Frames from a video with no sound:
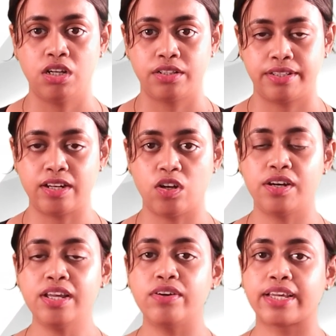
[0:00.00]
Then
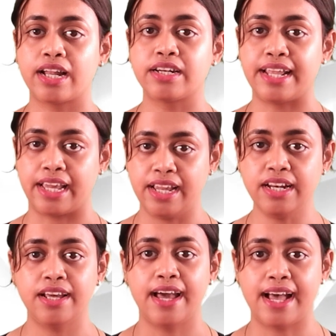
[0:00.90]
only we can take
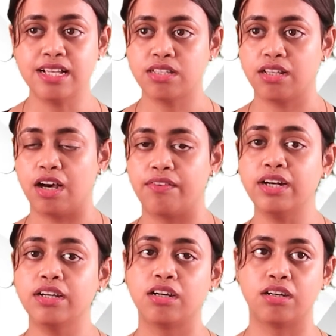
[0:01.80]
it as
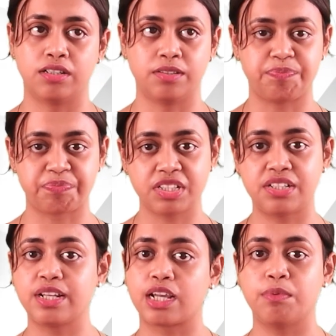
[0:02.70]
our
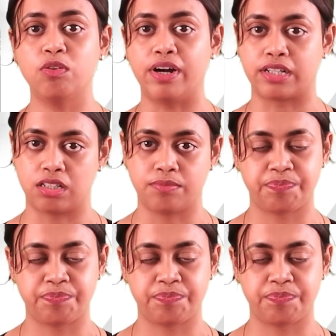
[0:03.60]
drinkable water.